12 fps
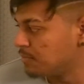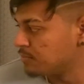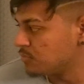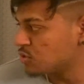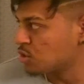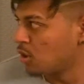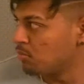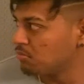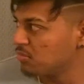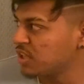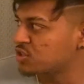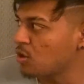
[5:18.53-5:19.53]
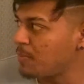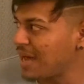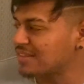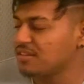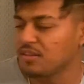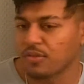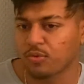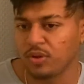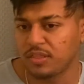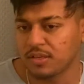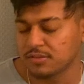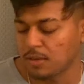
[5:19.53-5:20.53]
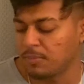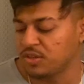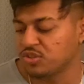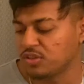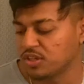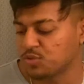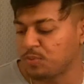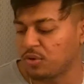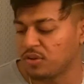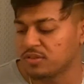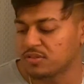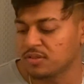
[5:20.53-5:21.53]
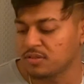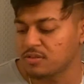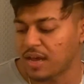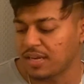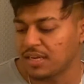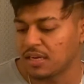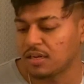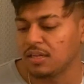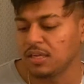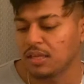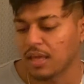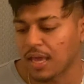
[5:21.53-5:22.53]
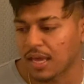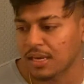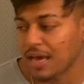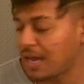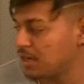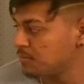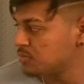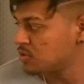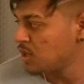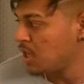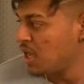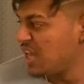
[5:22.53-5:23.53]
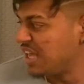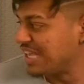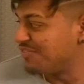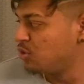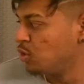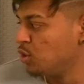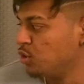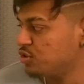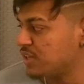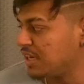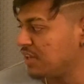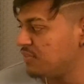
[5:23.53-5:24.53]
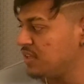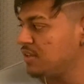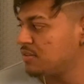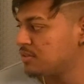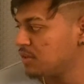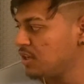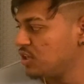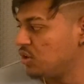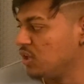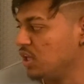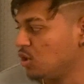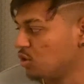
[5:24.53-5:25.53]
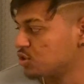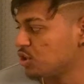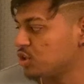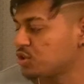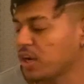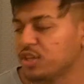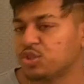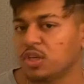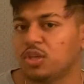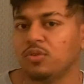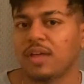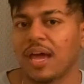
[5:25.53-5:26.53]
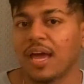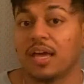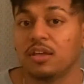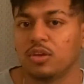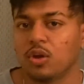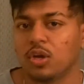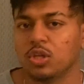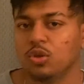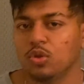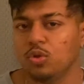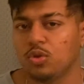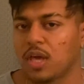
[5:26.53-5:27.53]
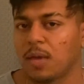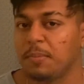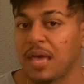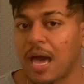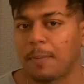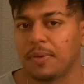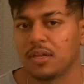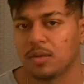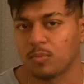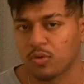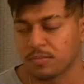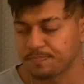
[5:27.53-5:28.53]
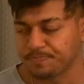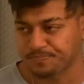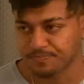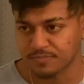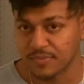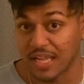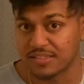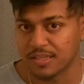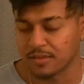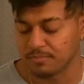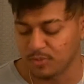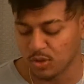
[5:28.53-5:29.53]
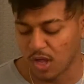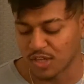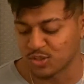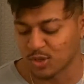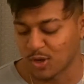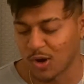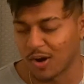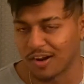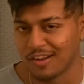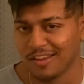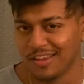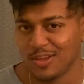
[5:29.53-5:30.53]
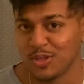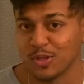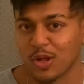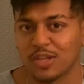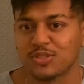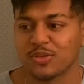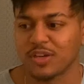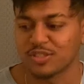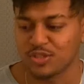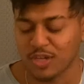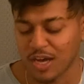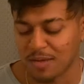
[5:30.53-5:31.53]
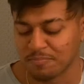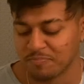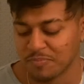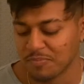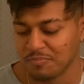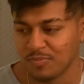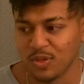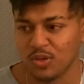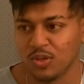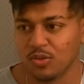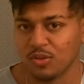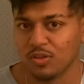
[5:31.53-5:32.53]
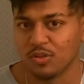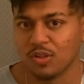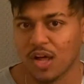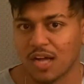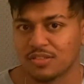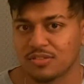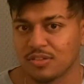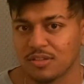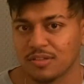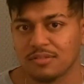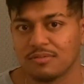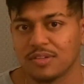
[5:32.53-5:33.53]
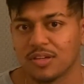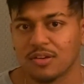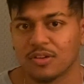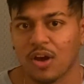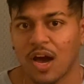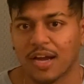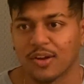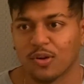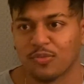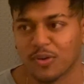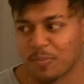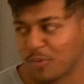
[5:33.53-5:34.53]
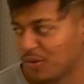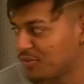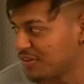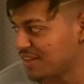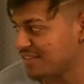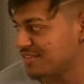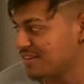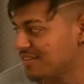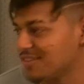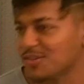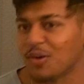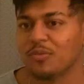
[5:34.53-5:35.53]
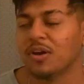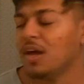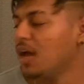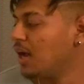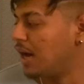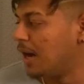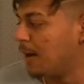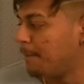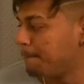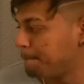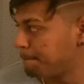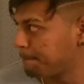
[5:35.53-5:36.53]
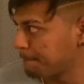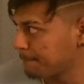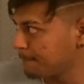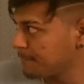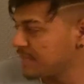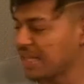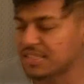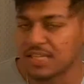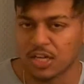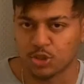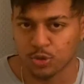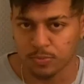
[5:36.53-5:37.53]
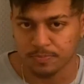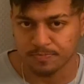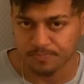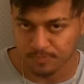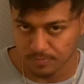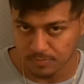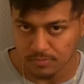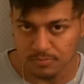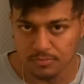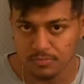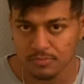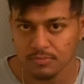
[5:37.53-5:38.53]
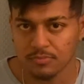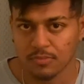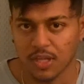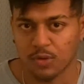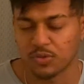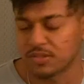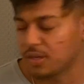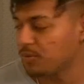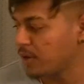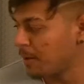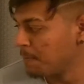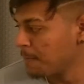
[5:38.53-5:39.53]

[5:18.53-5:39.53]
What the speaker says: So let's go back to the three things I mentioned: experiences, identity, and items. If you lose any of these, your ego is going to try to trick you that, hey, you know, you can't be happy anymore. That's it. You lost your car. You lost your nice job. You lost your, you know, your hot girlfriend or boyfriend. That's it. It's over. That's not true. Like we said, right?